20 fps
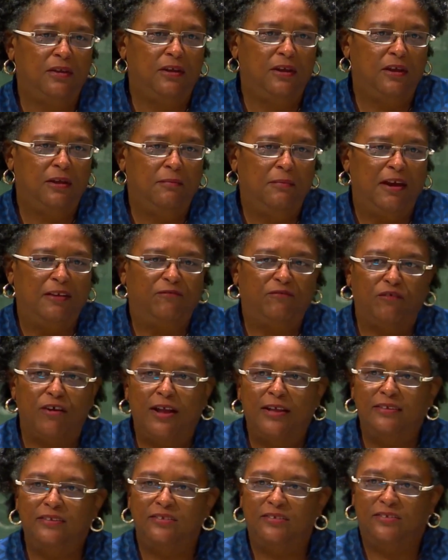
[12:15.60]
My
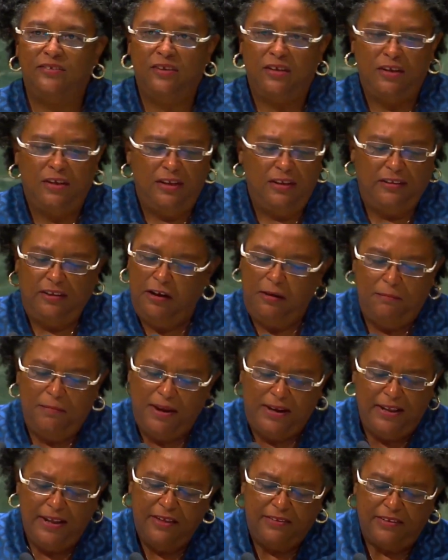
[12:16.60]
friends, there are
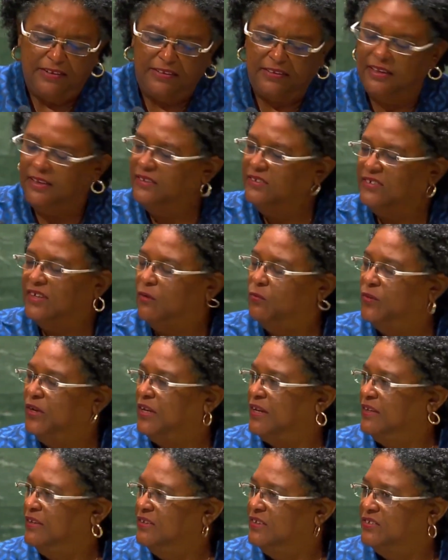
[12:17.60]
many other things that we
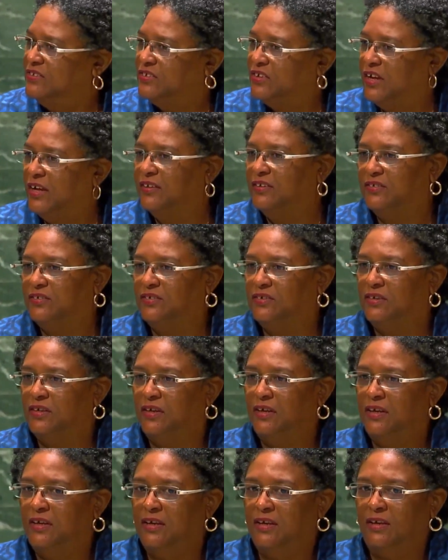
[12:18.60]
can discuss.
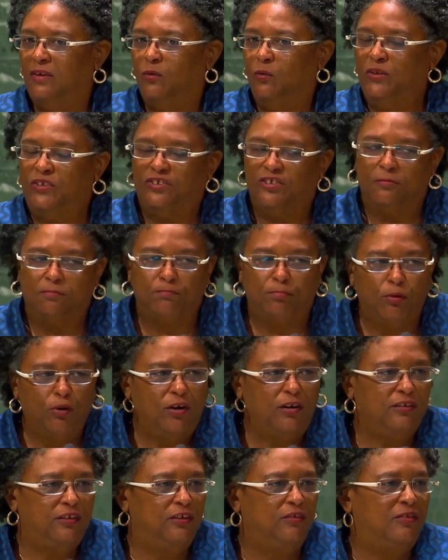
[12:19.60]
We
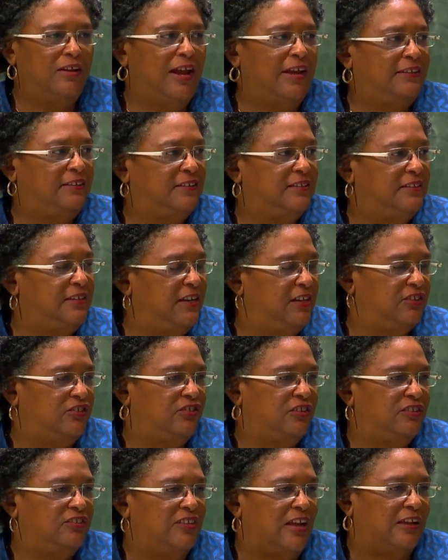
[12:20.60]
support the United
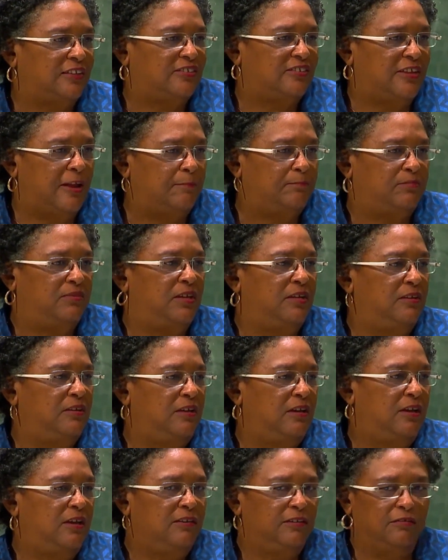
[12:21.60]
Nations accepting
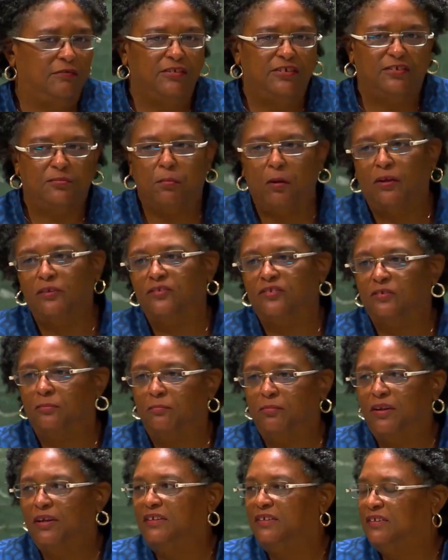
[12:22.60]
the
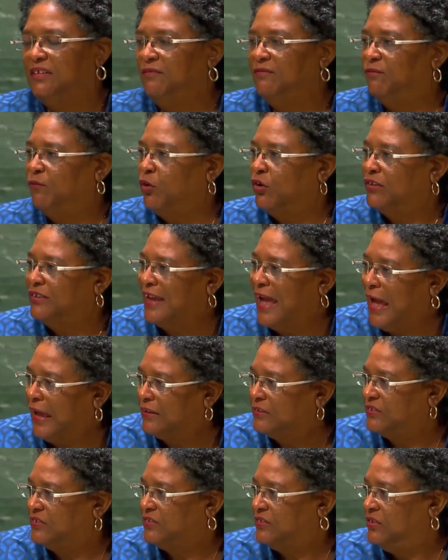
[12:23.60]
responsibility for
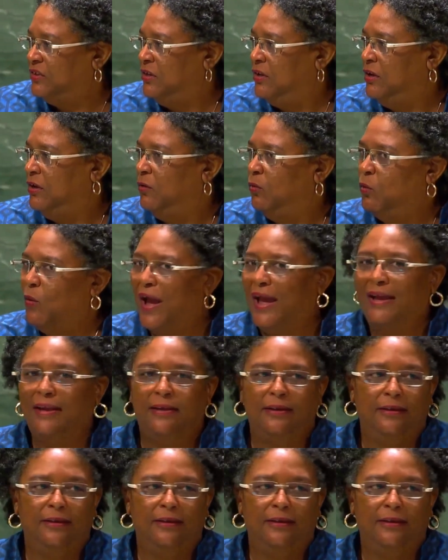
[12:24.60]
tax. Why?